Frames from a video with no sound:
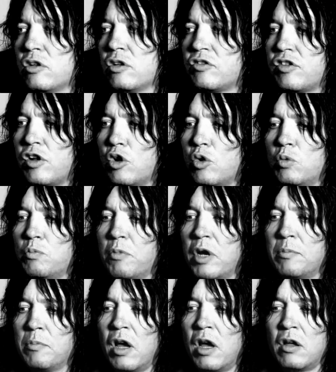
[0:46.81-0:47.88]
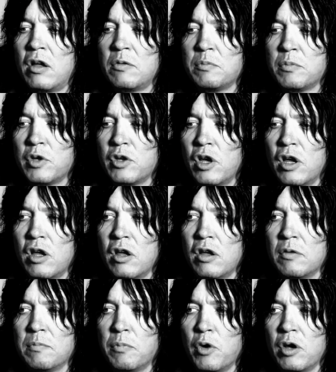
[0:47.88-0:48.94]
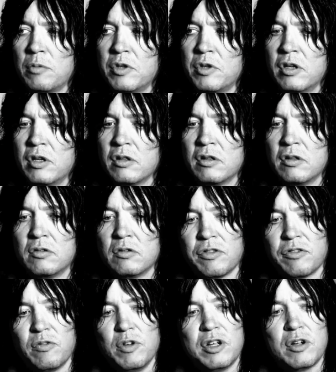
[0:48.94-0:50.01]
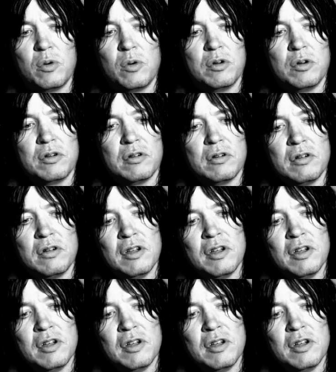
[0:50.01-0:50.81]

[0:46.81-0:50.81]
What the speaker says: So my mom bought me a little 3/4